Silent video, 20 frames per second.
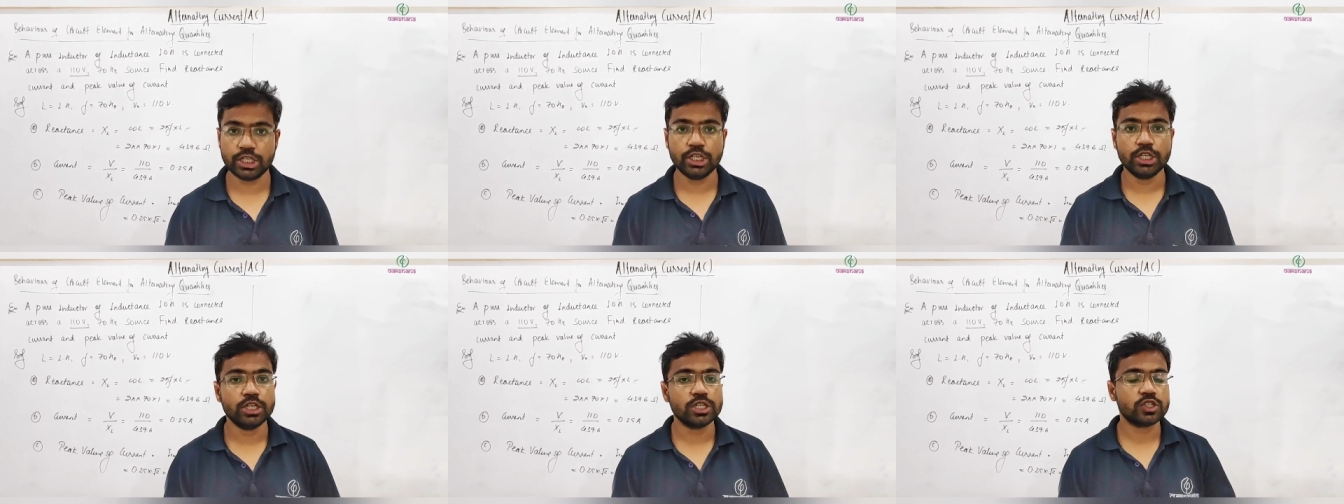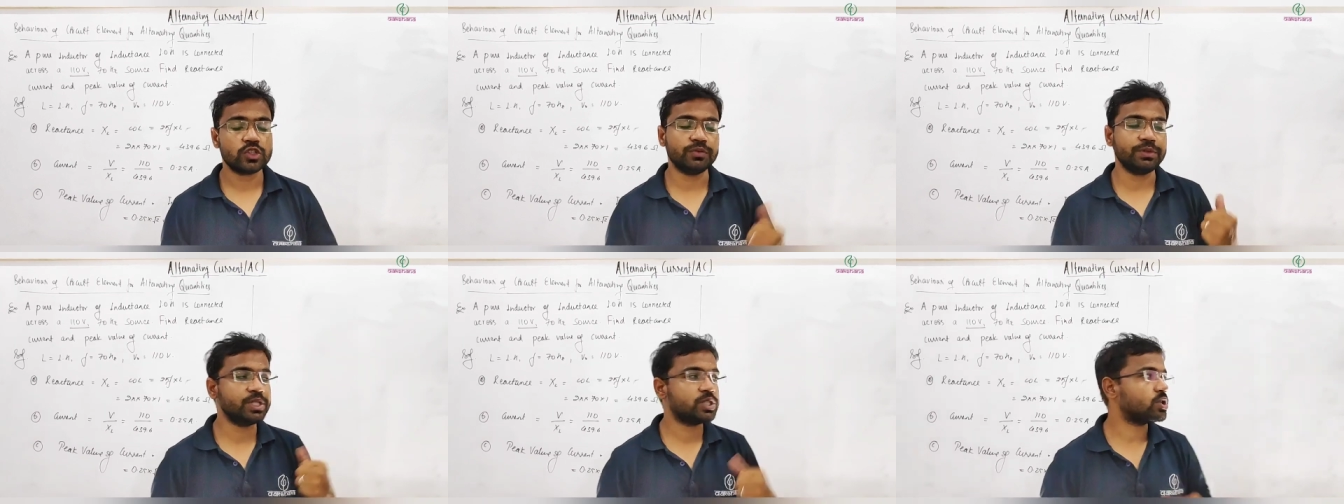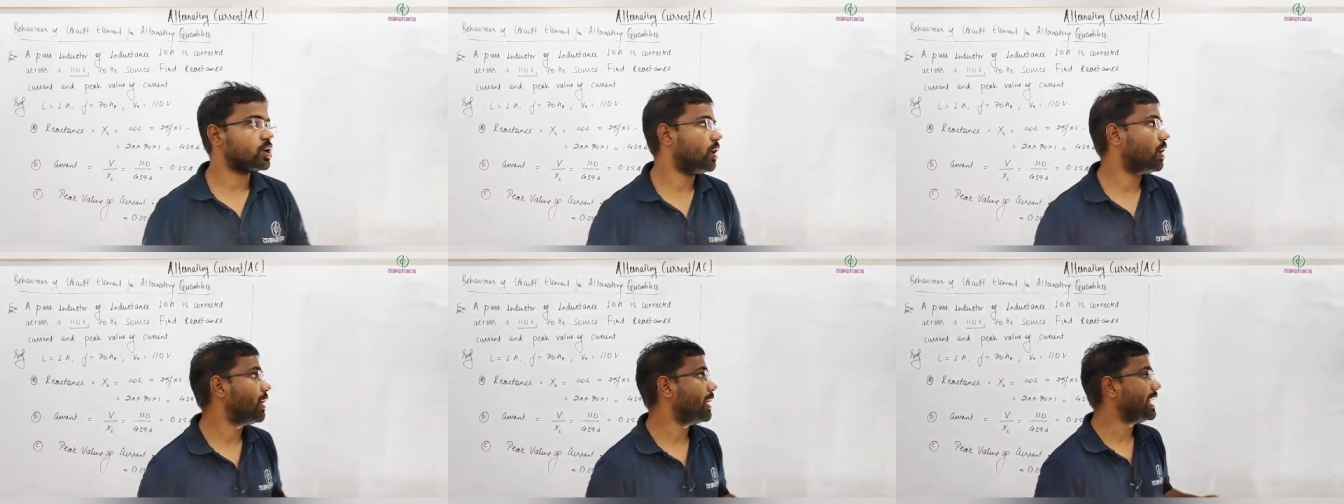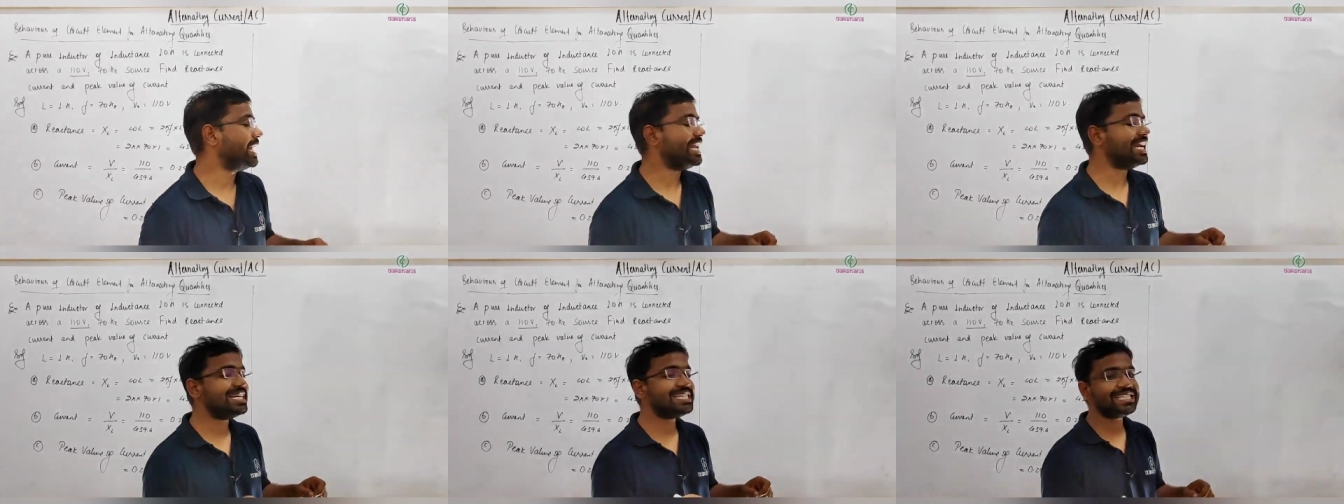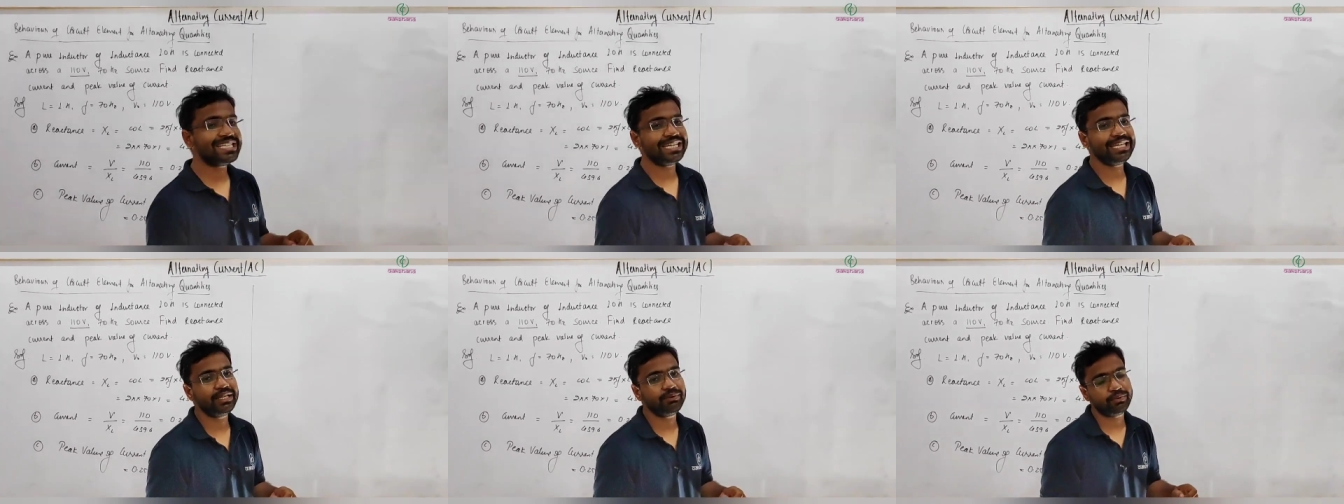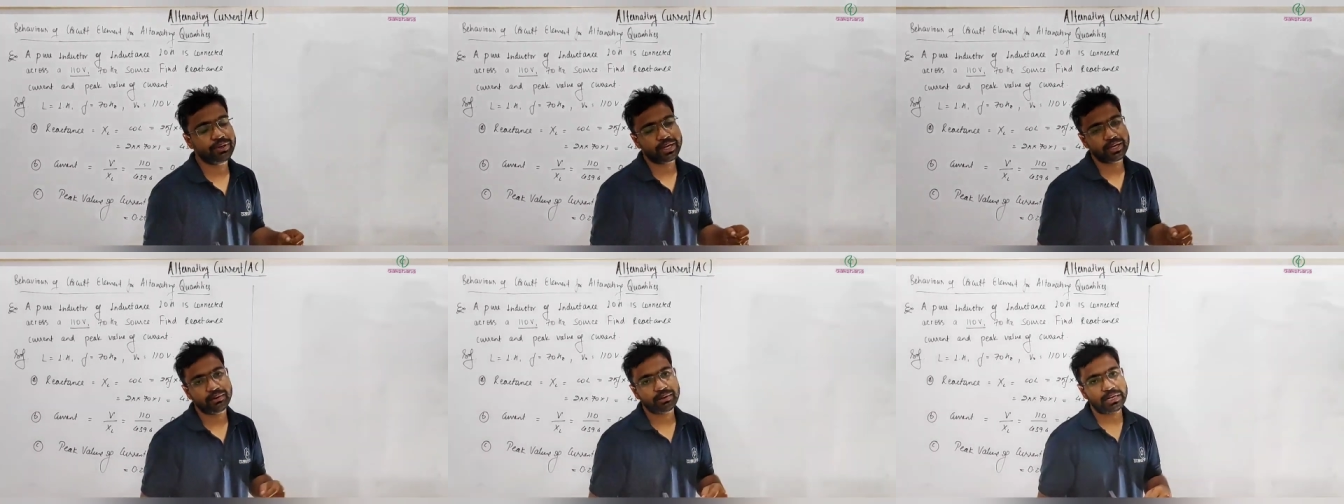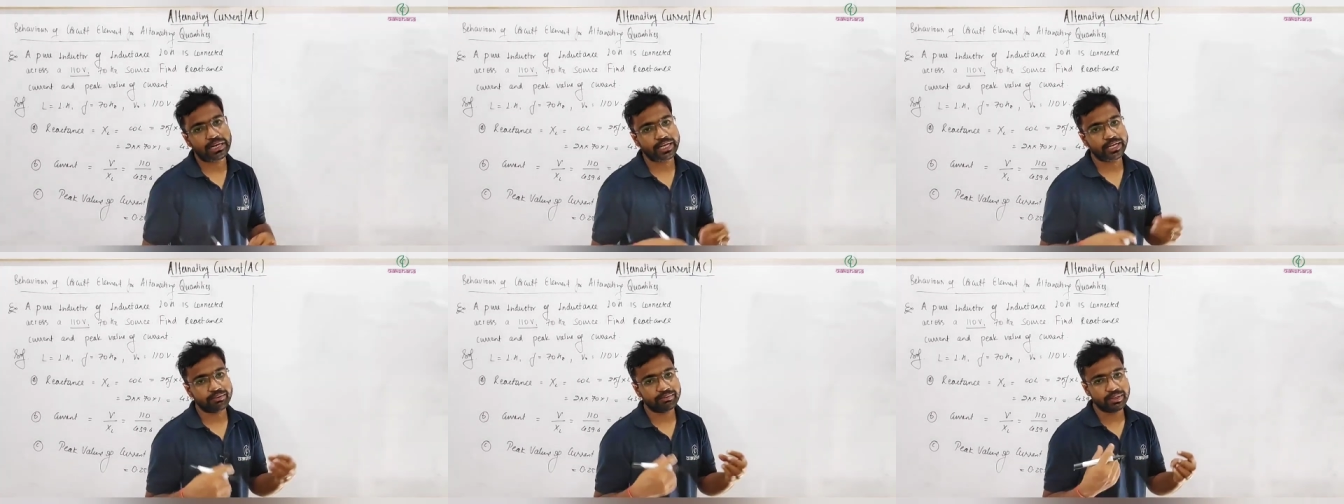So we saw, let's see when
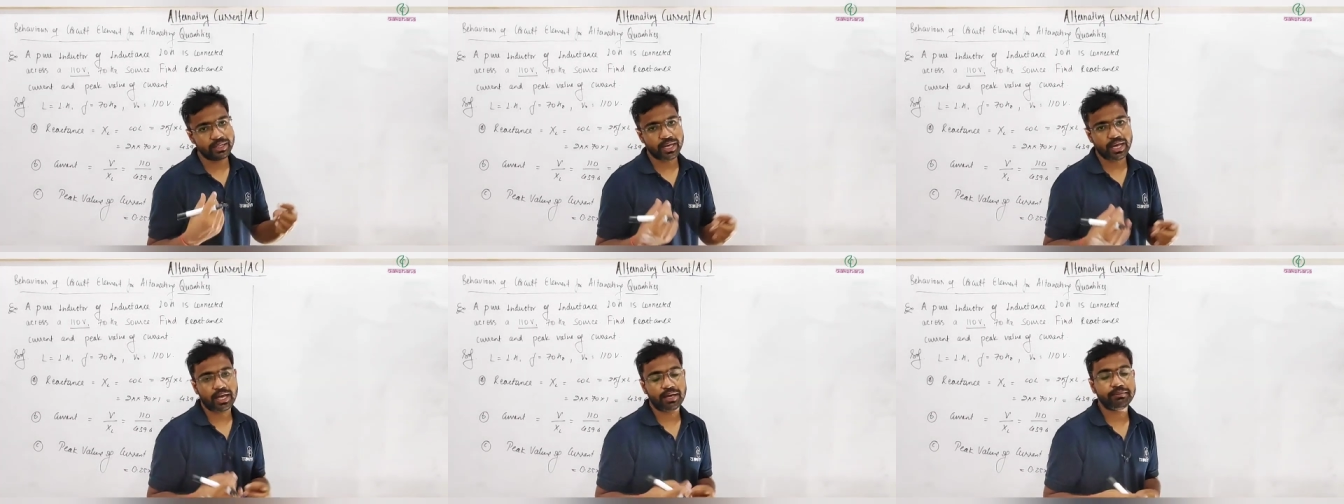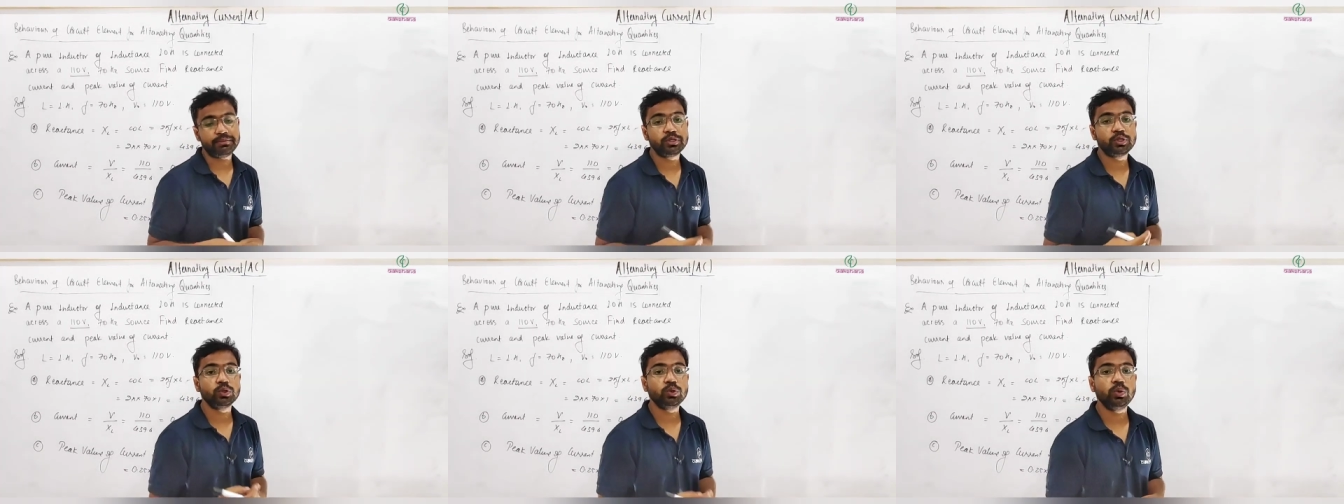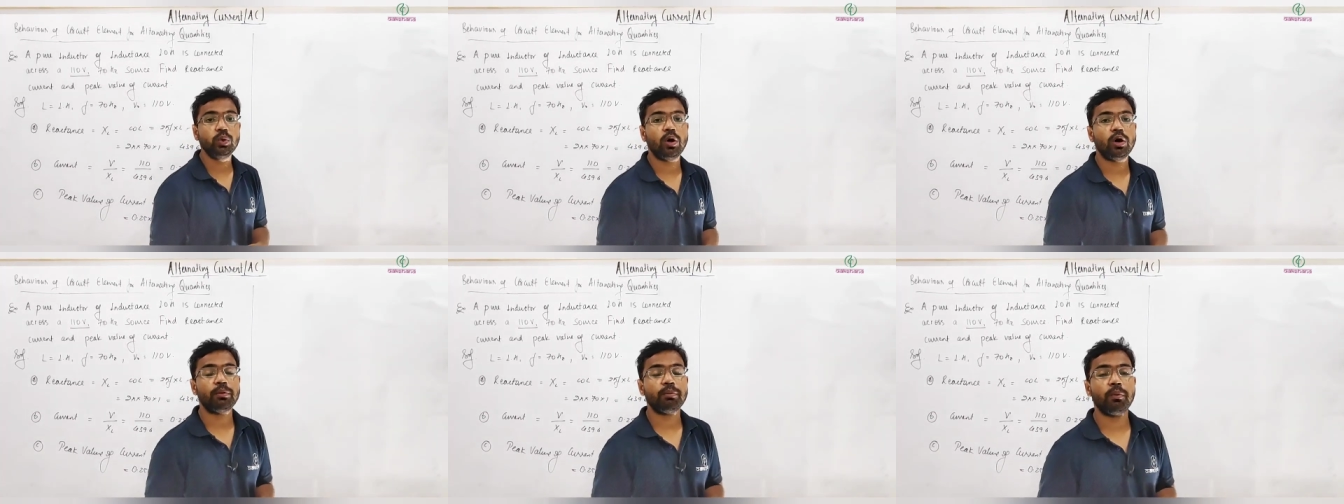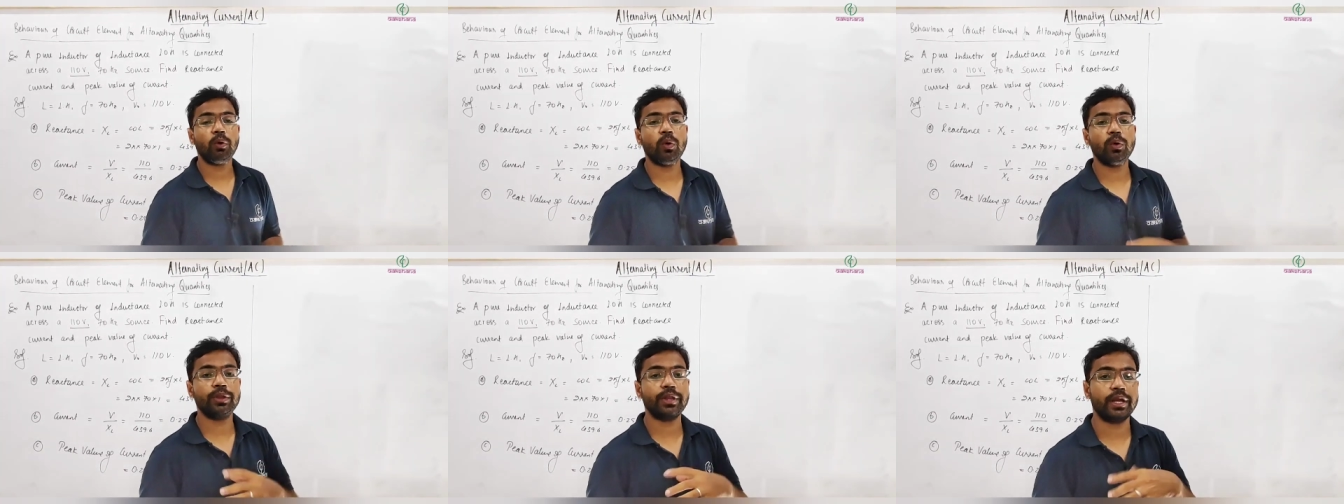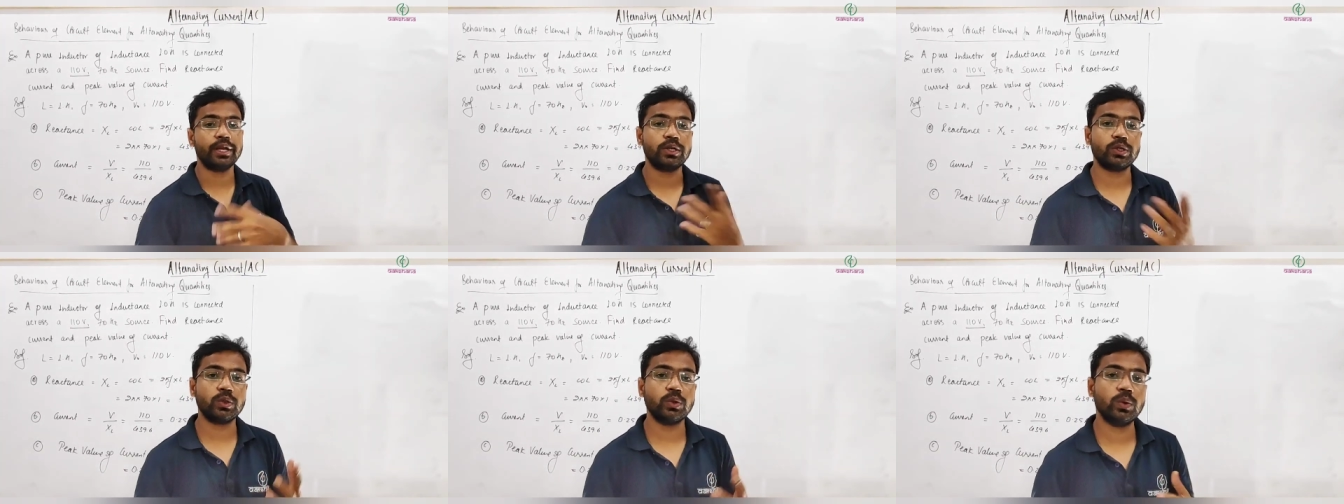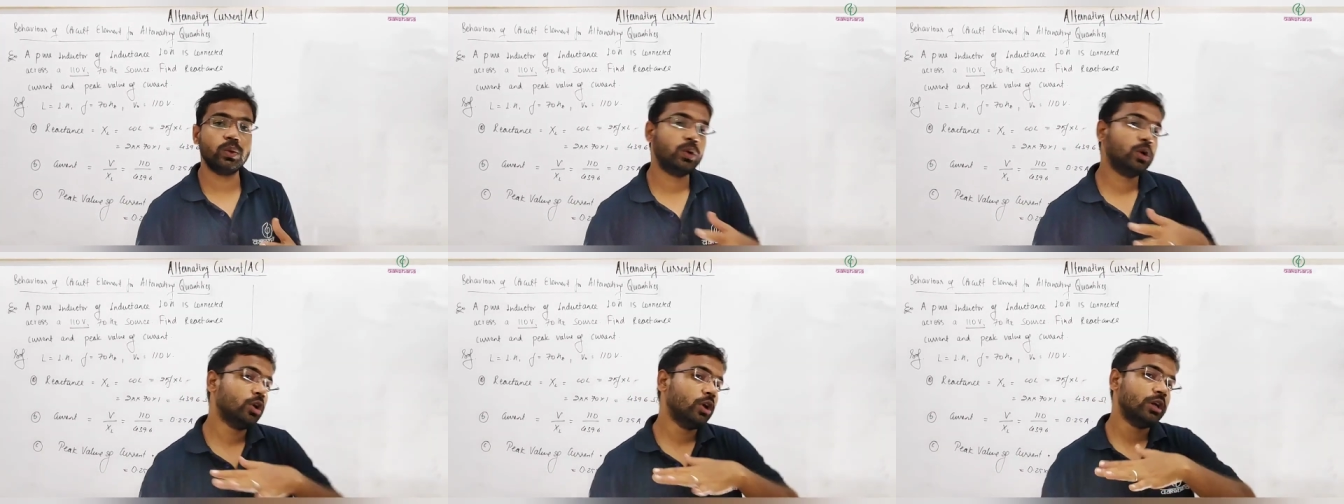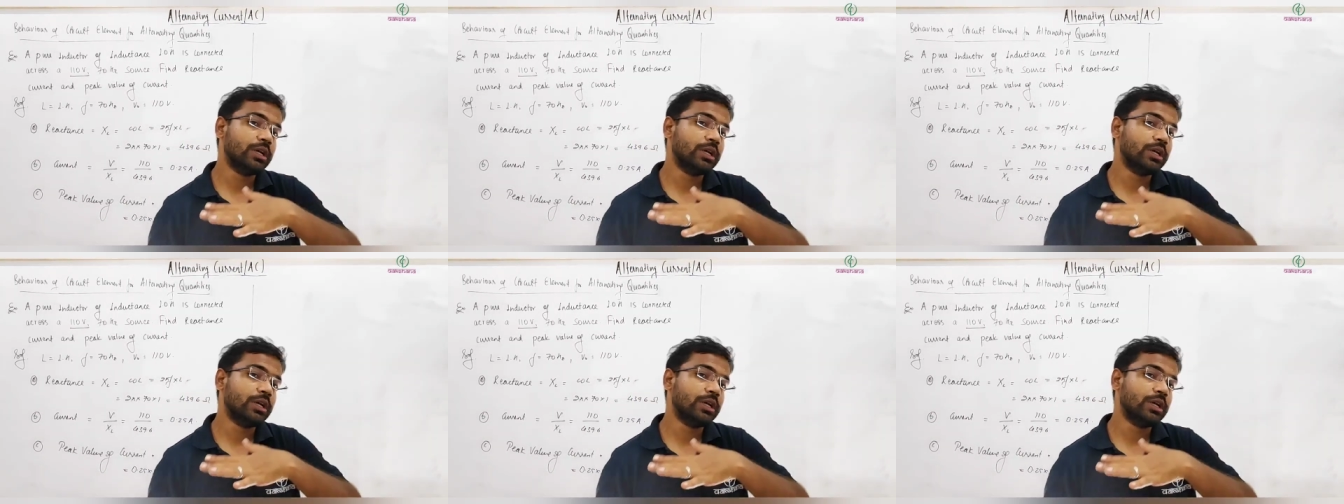we have two or more than two